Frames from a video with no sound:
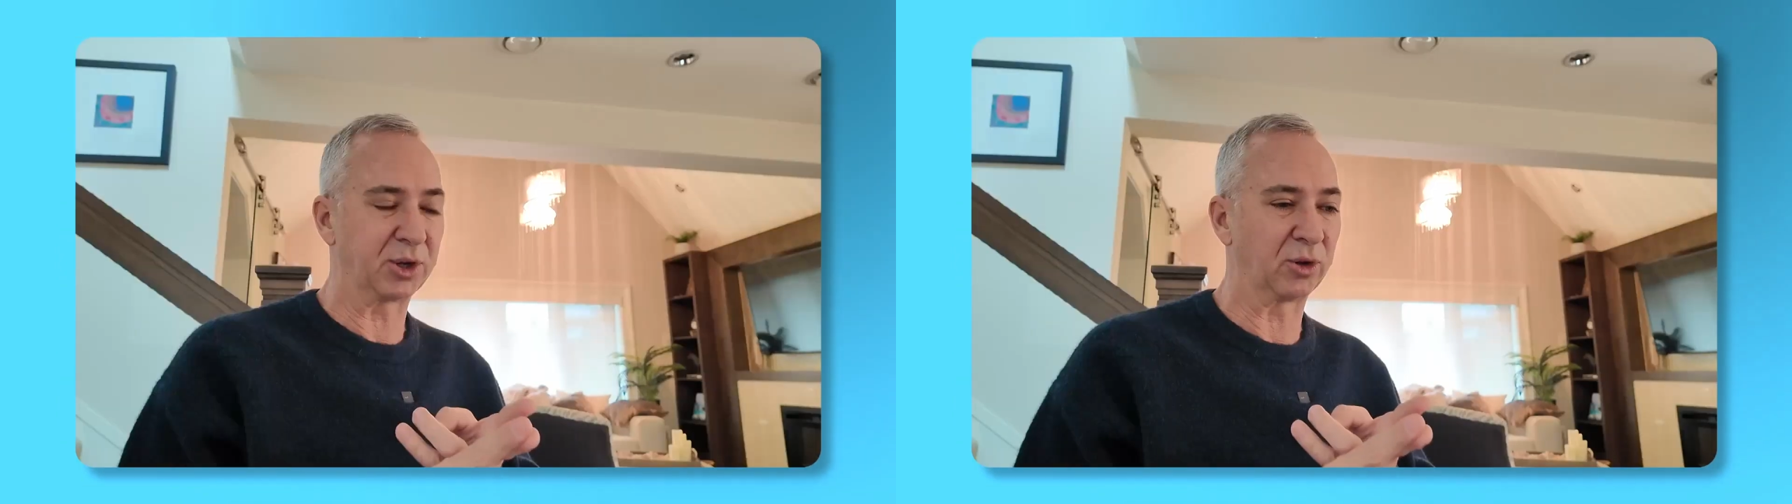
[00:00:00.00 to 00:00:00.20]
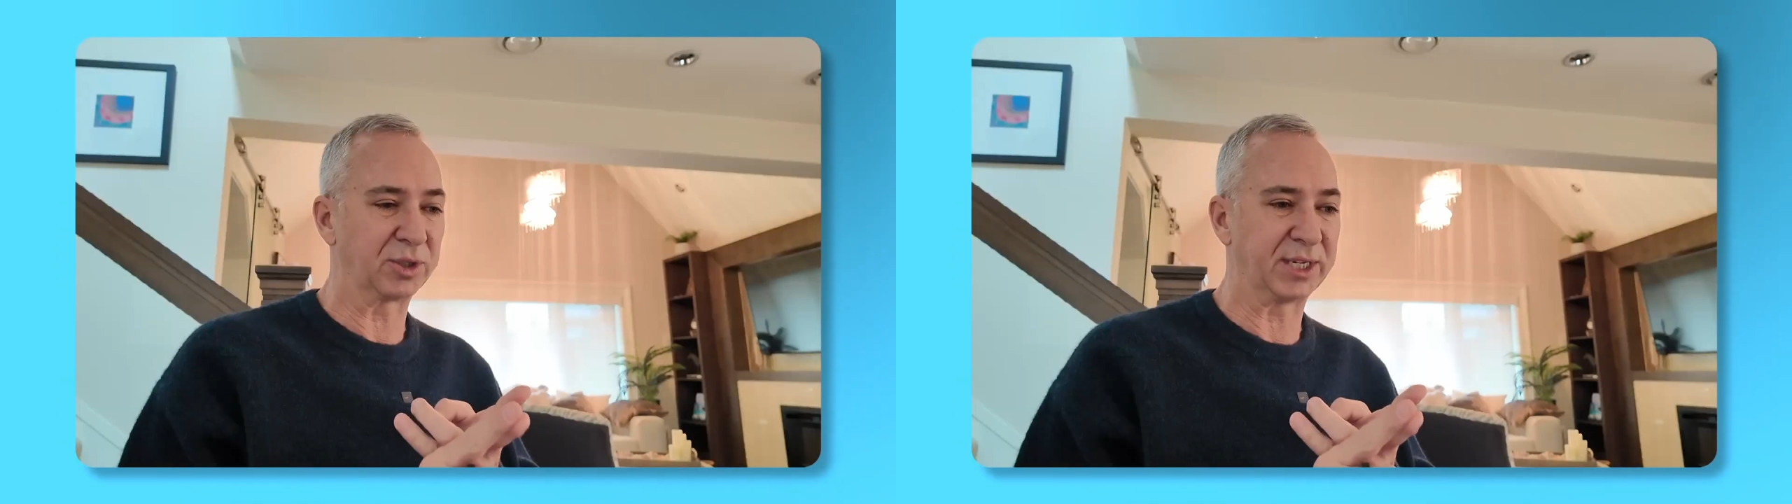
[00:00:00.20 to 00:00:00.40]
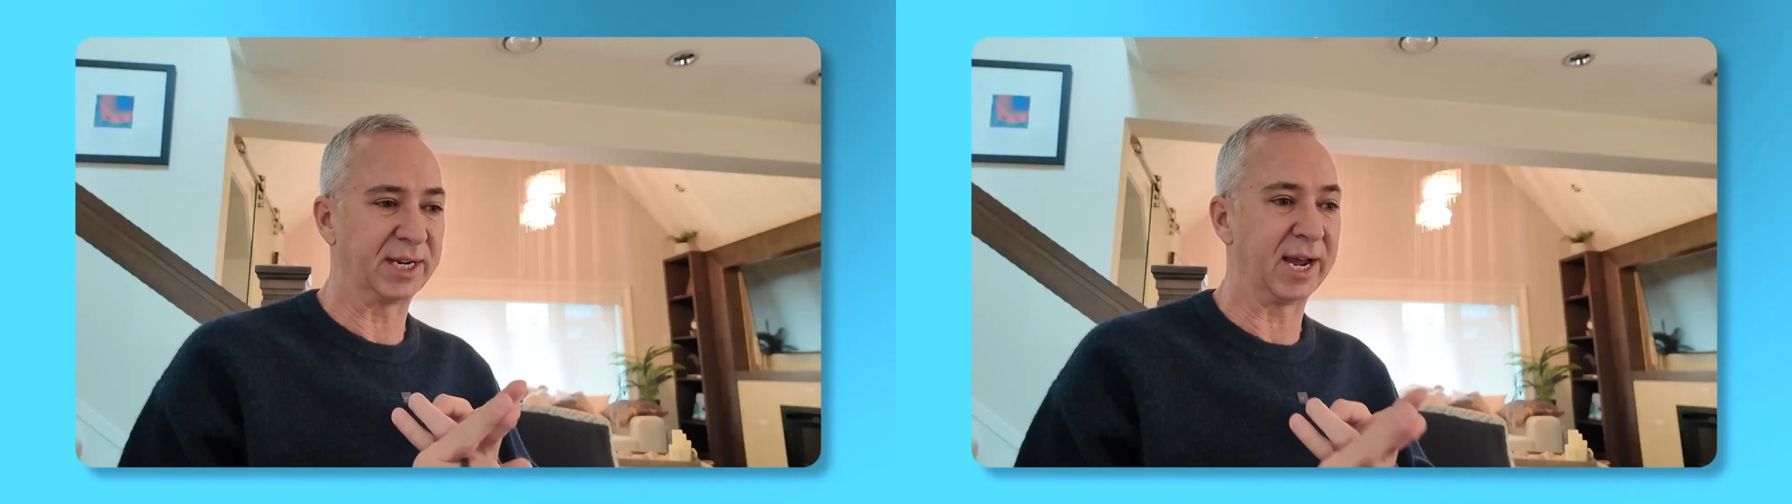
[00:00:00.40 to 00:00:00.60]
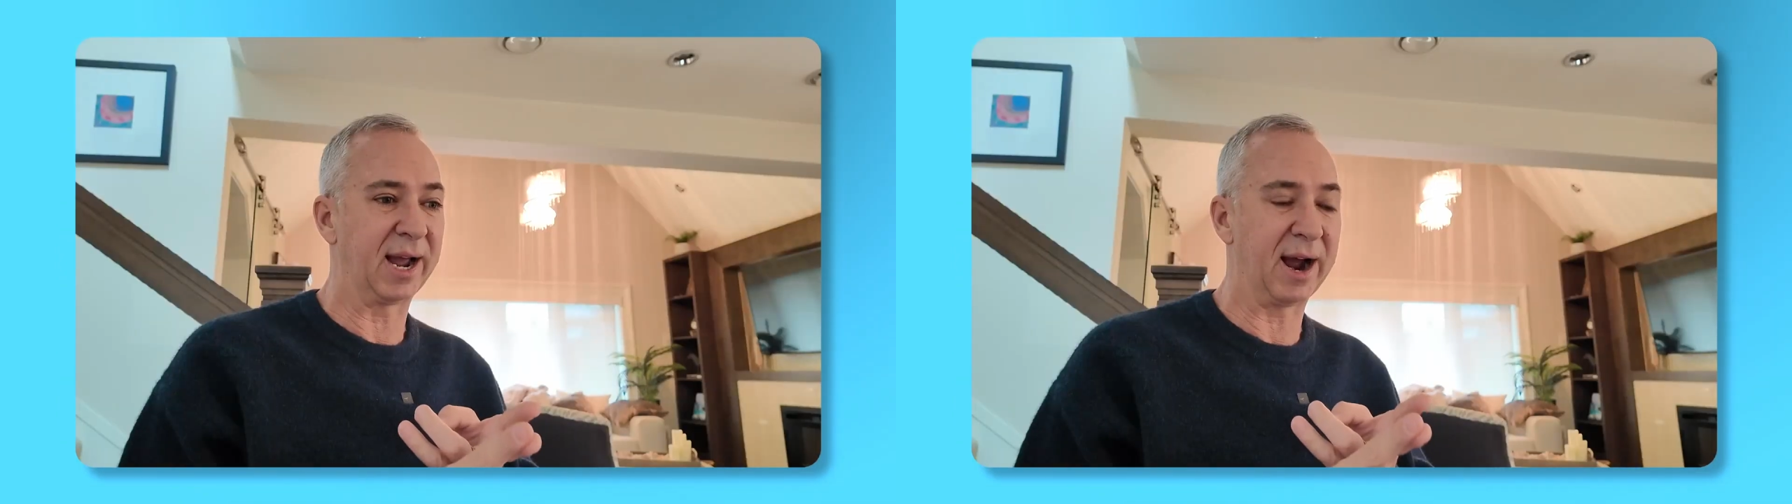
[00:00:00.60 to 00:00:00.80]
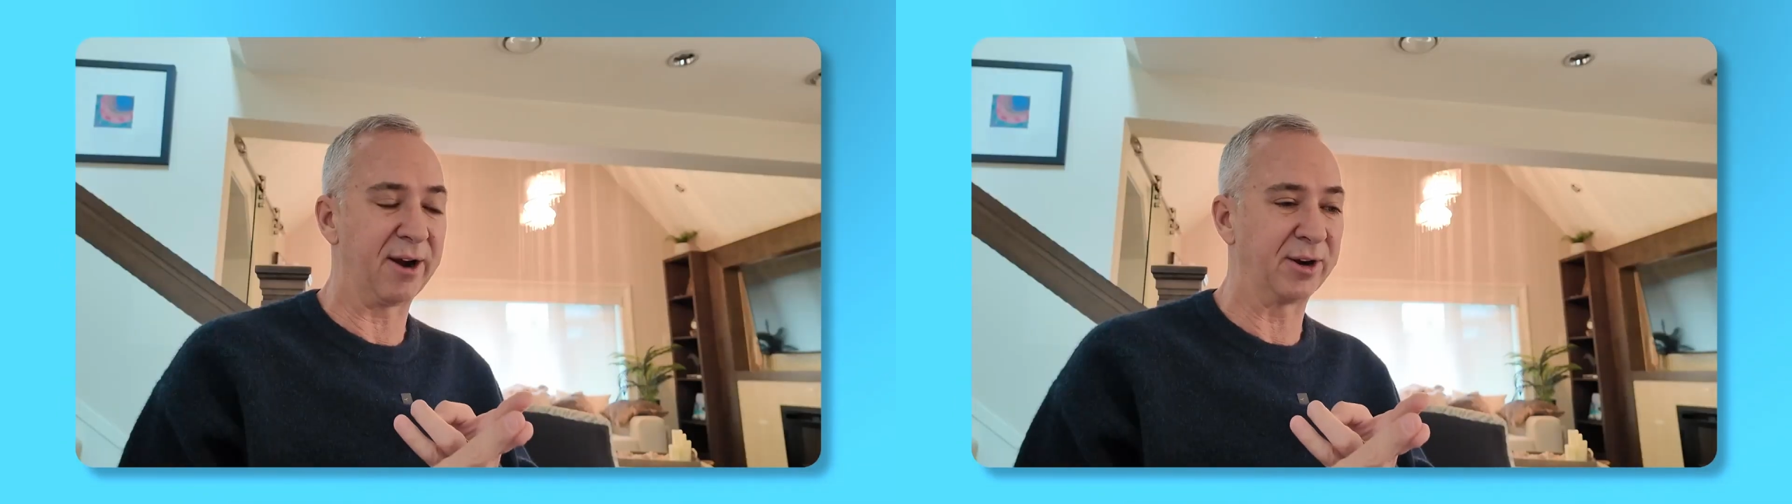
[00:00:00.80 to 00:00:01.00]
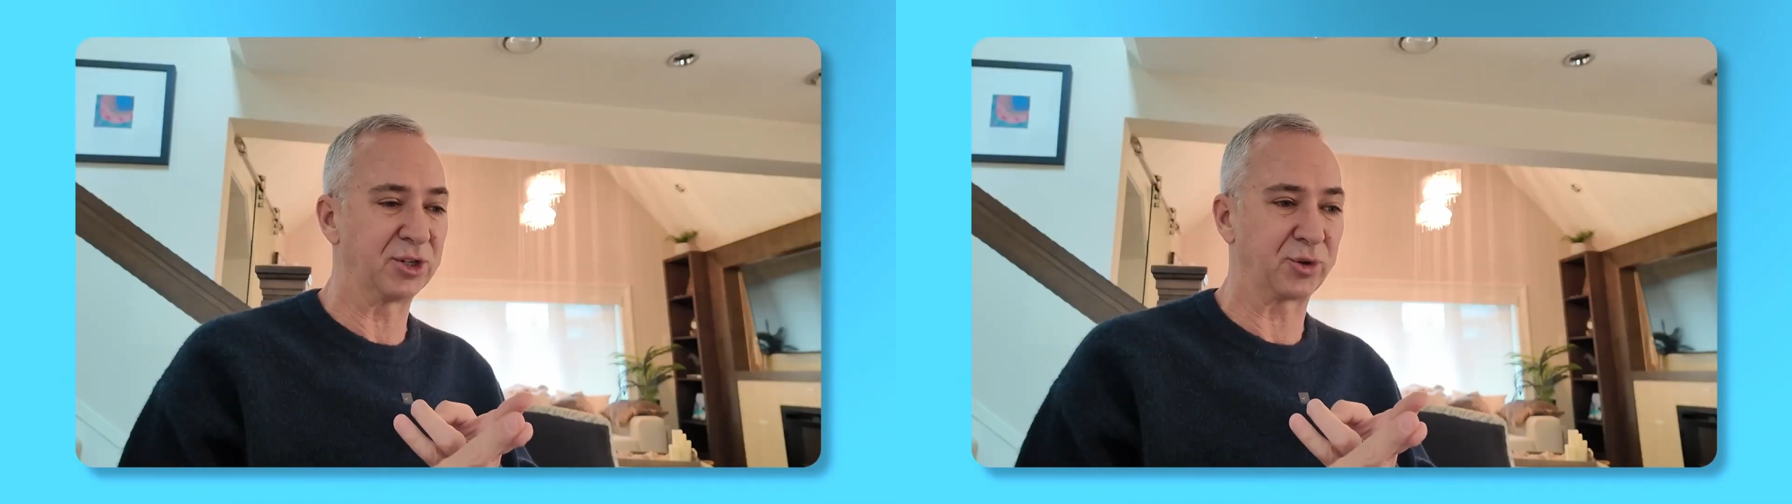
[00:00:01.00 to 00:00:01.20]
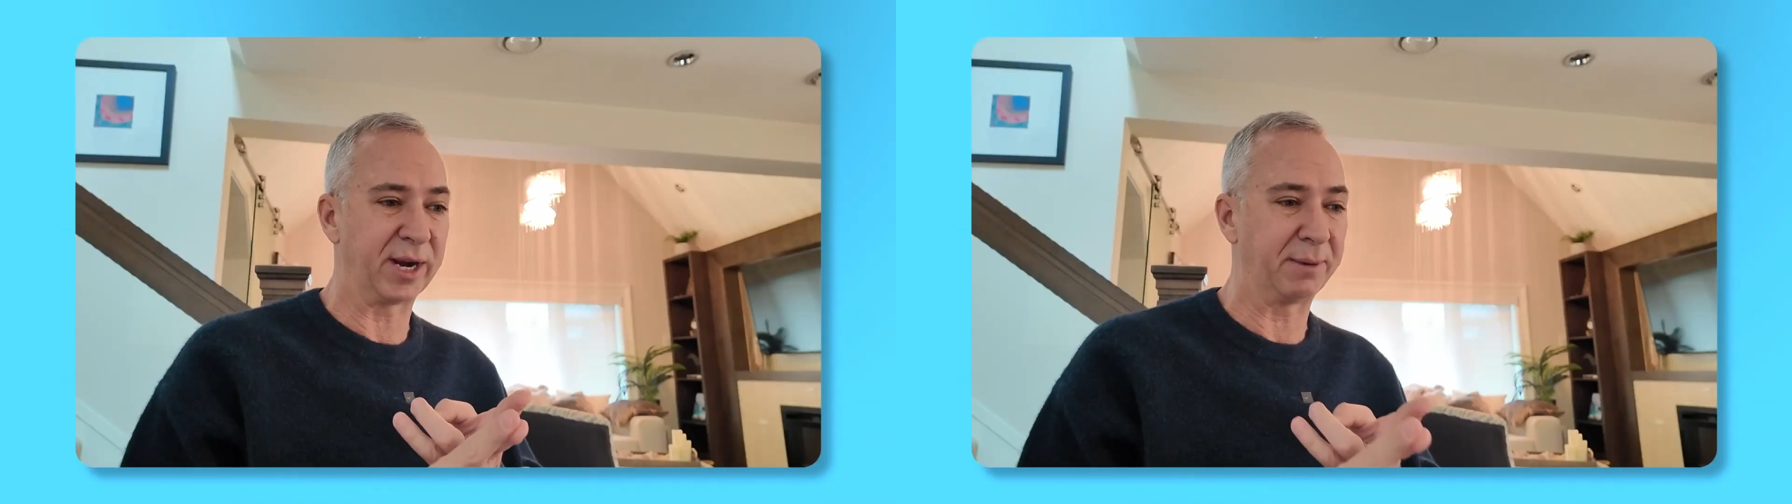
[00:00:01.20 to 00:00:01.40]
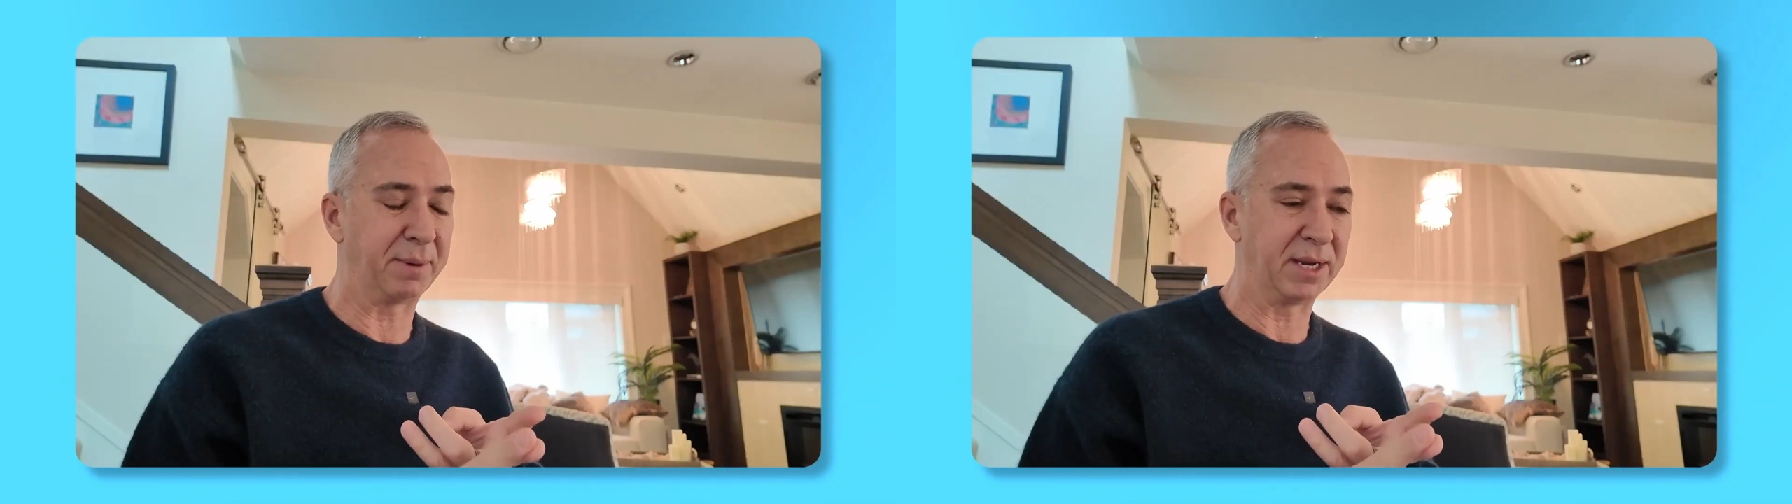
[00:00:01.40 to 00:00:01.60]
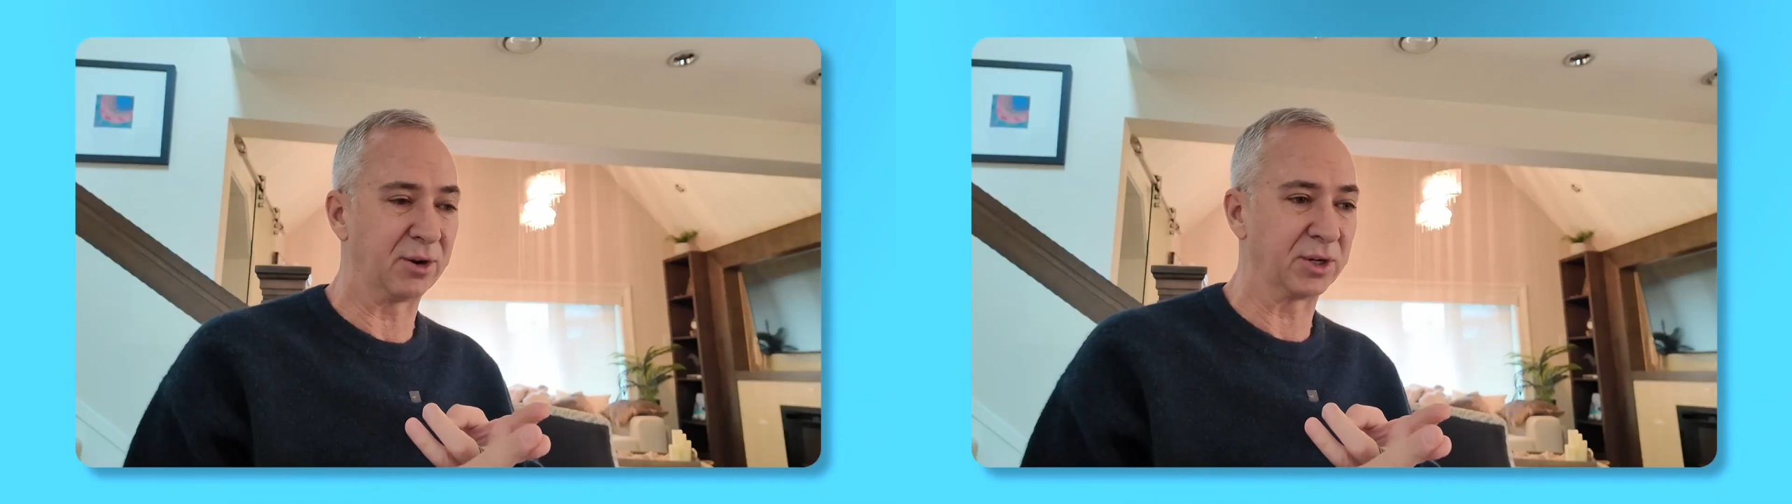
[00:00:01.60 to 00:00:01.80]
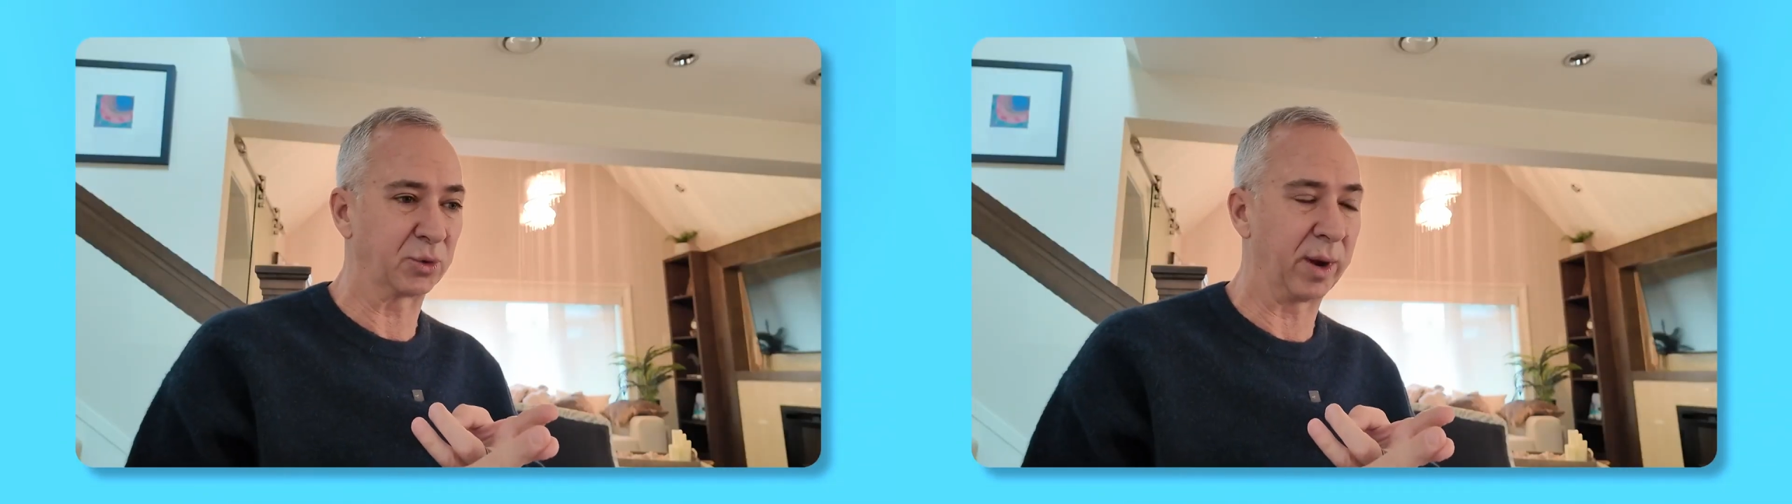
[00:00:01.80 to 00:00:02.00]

Solar City, I hired and trained Peter as